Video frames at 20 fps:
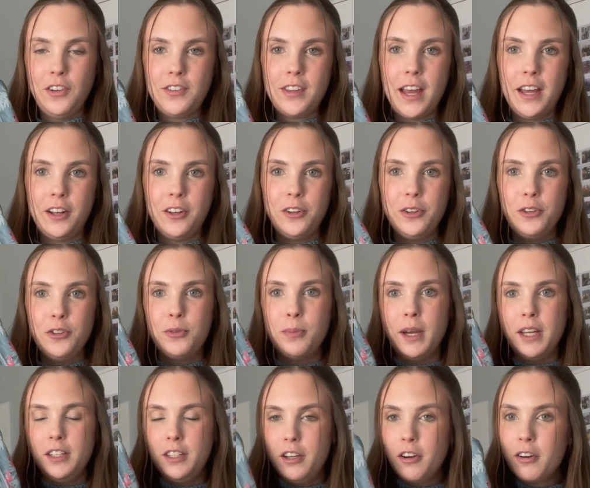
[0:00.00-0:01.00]
That includes my
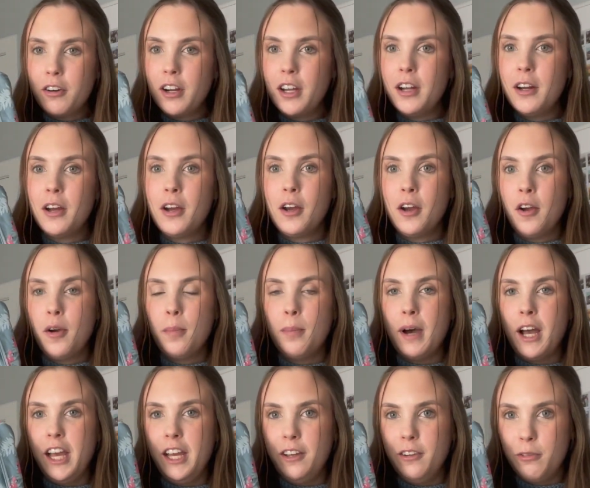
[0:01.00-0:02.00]
deodorant,
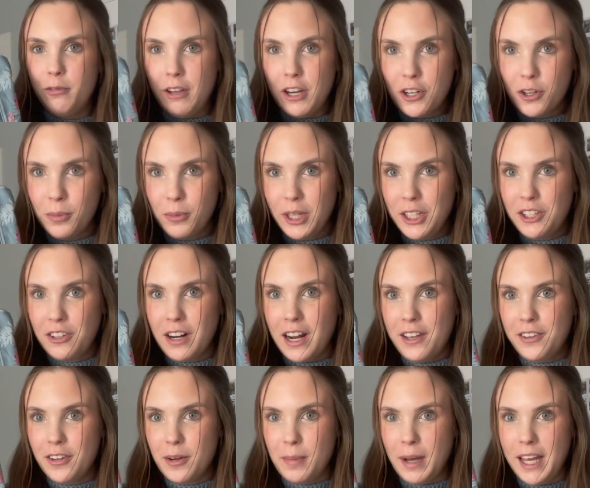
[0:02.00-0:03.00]
my facial
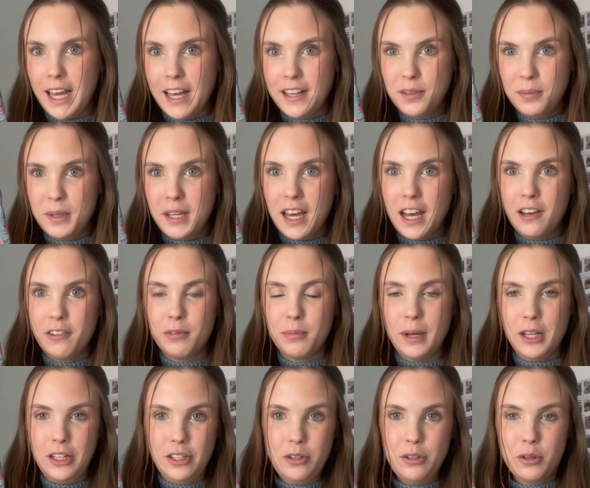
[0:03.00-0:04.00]
moisturizer, my SPF, my
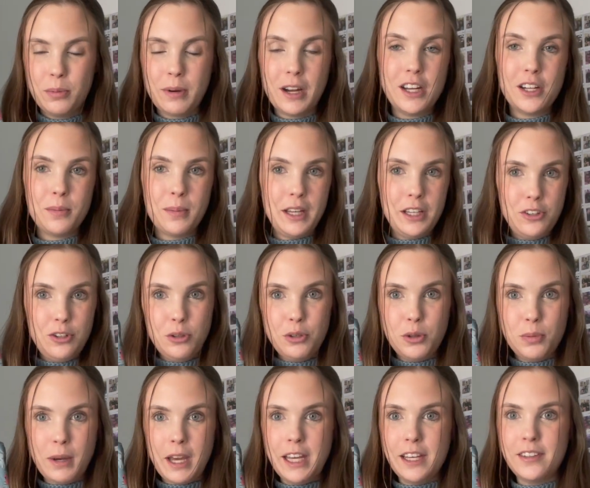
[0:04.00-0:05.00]
toothbrush, my
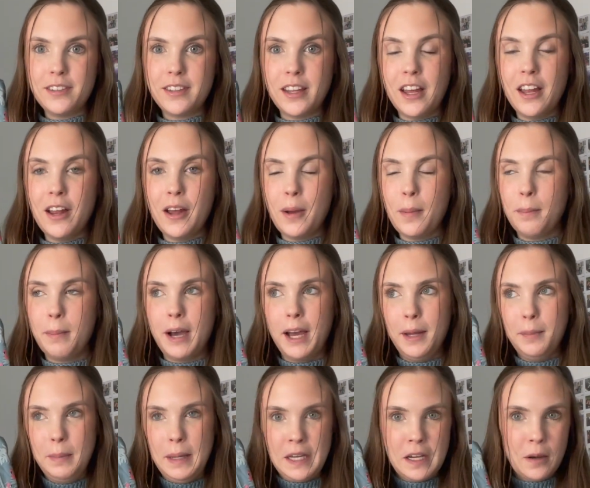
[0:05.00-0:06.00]
toothpaste, my
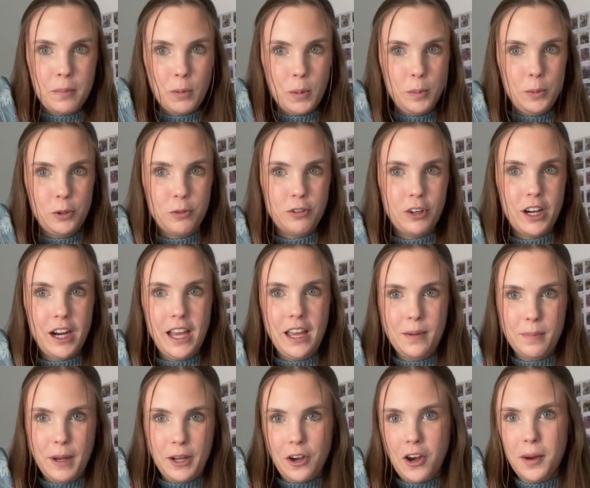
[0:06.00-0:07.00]
makeup remover, and
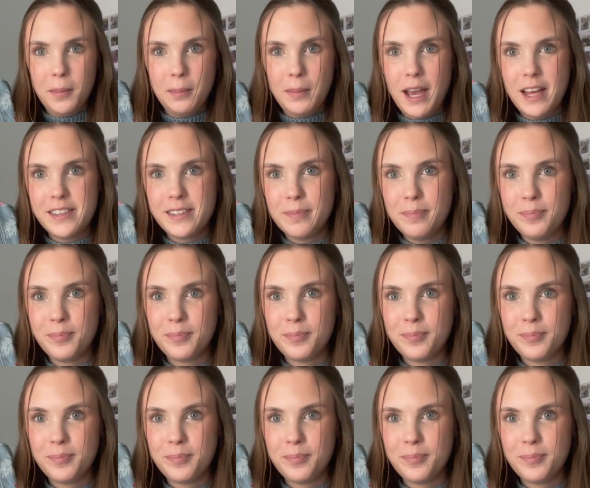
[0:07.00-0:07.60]
my cotton pads.